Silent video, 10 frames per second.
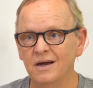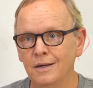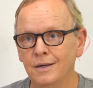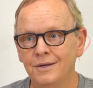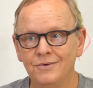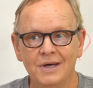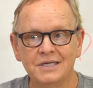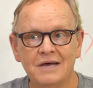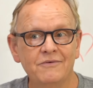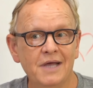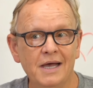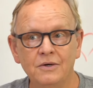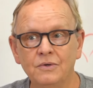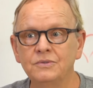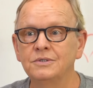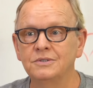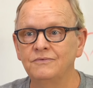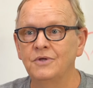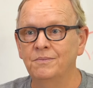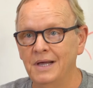you actually have a diagnosis of
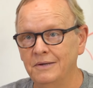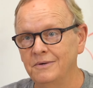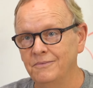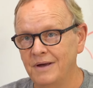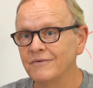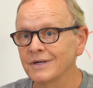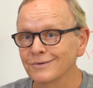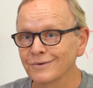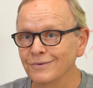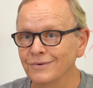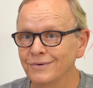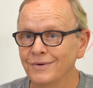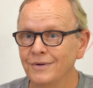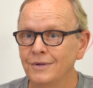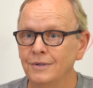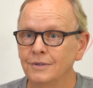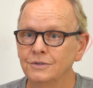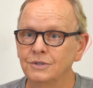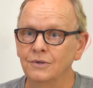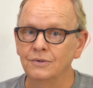double outlet right ventricle.
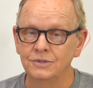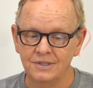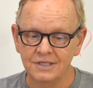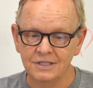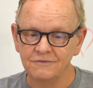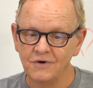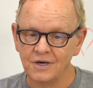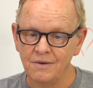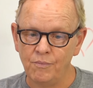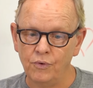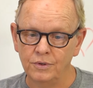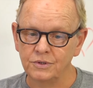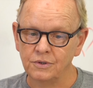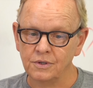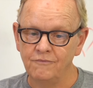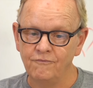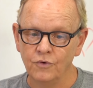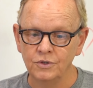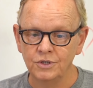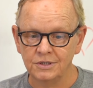So this is very important. So
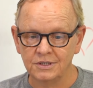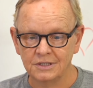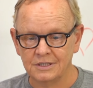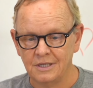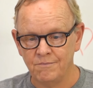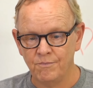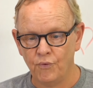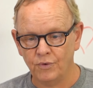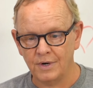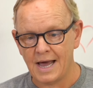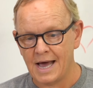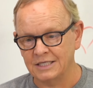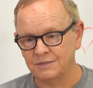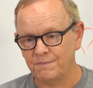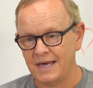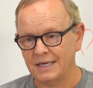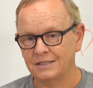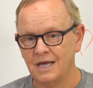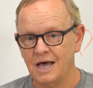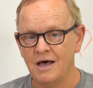convergence is an important aspect
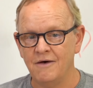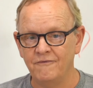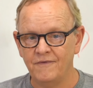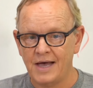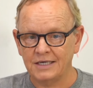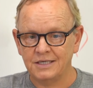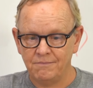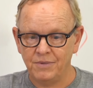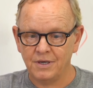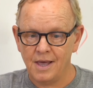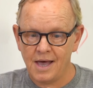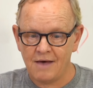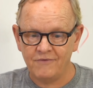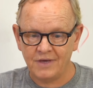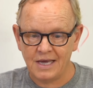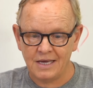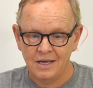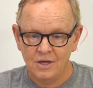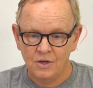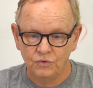of actually having a
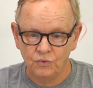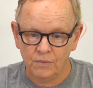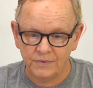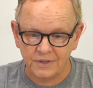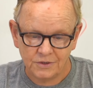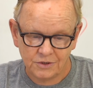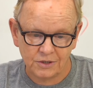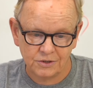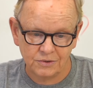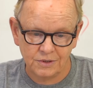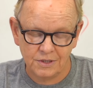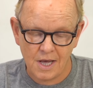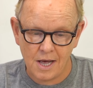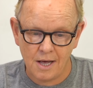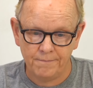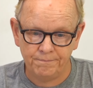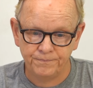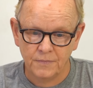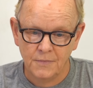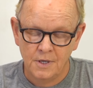normally structured
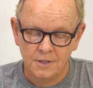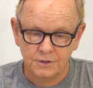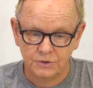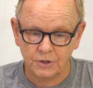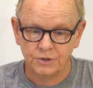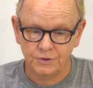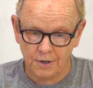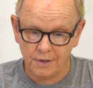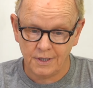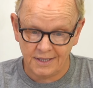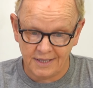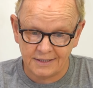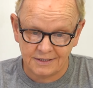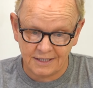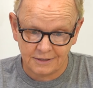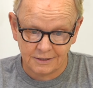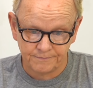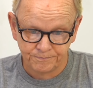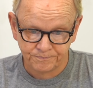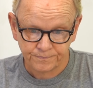heart in that sense,
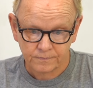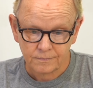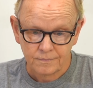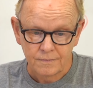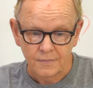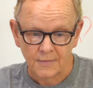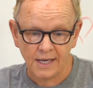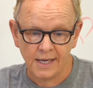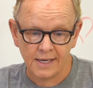and